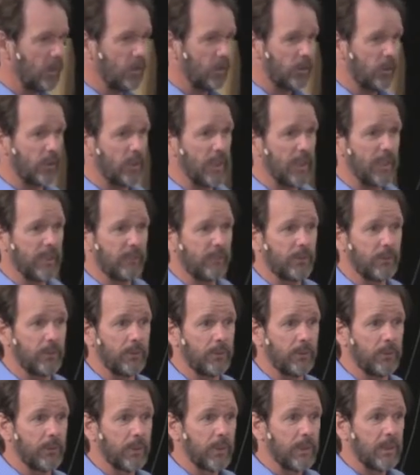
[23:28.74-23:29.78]
Today, if
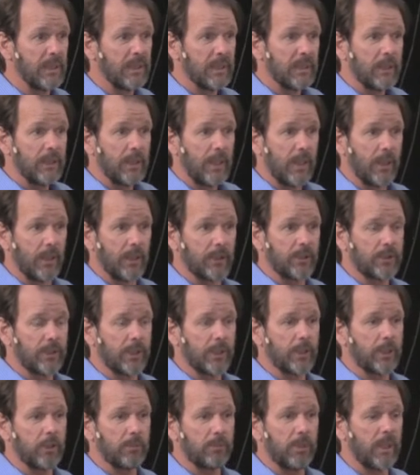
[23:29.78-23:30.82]
you are
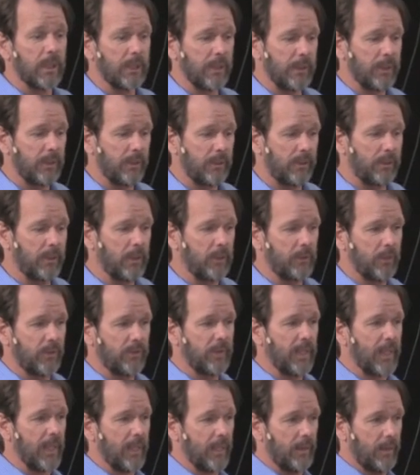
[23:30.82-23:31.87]
sick in your body, he'll deal with
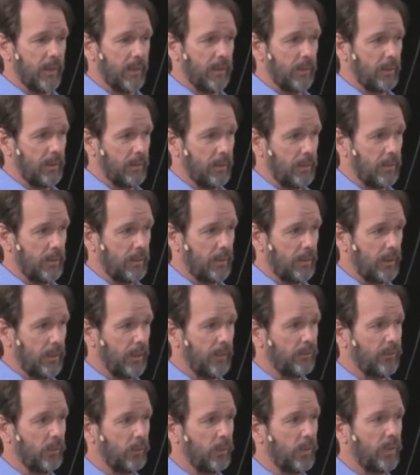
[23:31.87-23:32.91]
that.
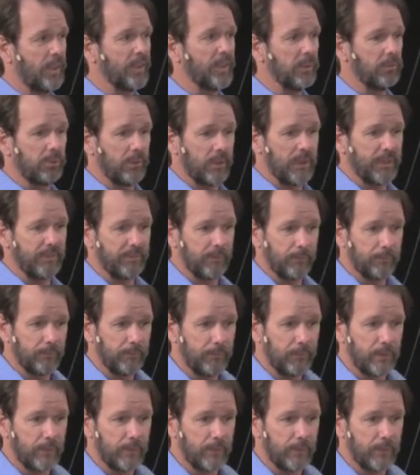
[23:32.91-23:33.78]
If you're willing to believe him.